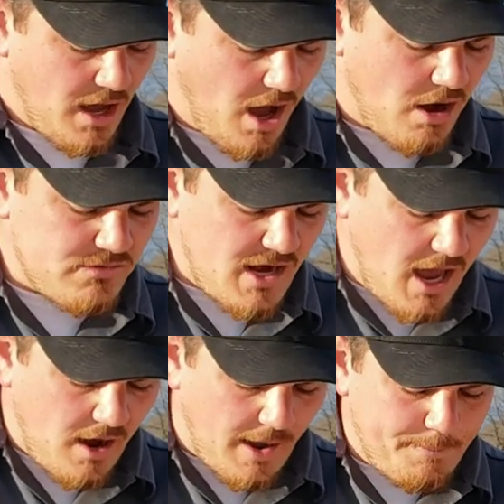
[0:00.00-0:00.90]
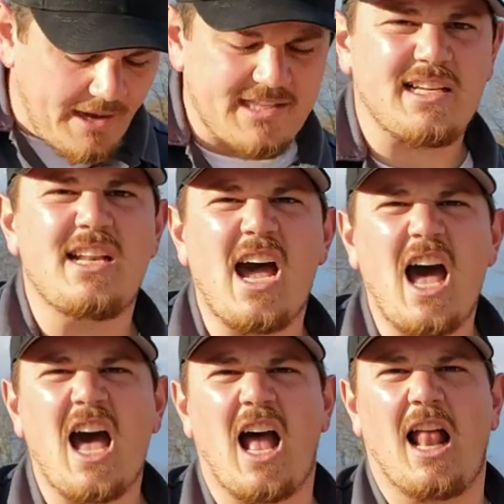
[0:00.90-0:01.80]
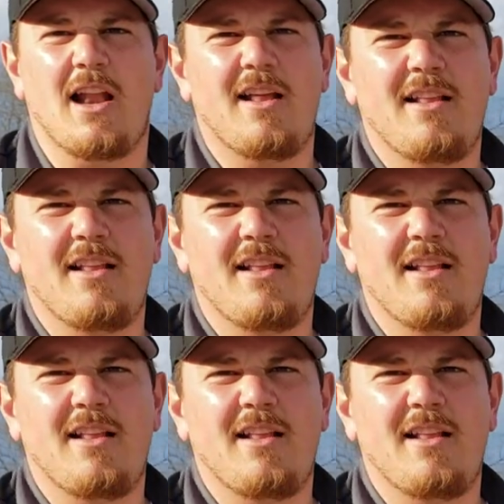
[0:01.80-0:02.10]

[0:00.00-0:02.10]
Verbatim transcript: Oh no, I bust a nut.